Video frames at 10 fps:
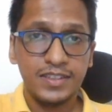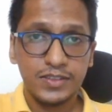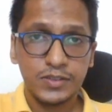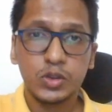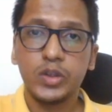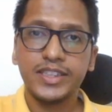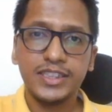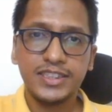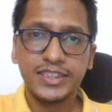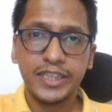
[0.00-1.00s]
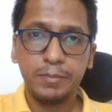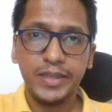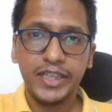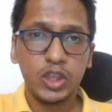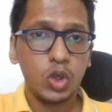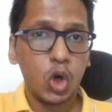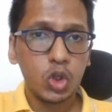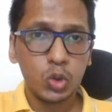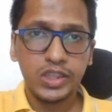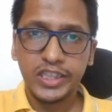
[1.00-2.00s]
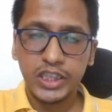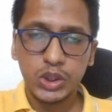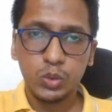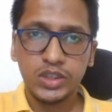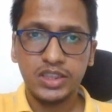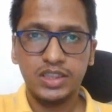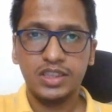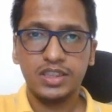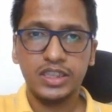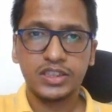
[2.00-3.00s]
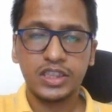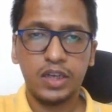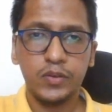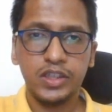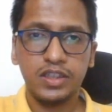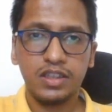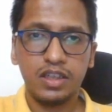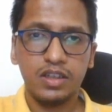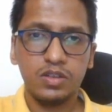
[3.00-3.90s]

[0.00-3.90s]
So in this checkmate, not only you will discover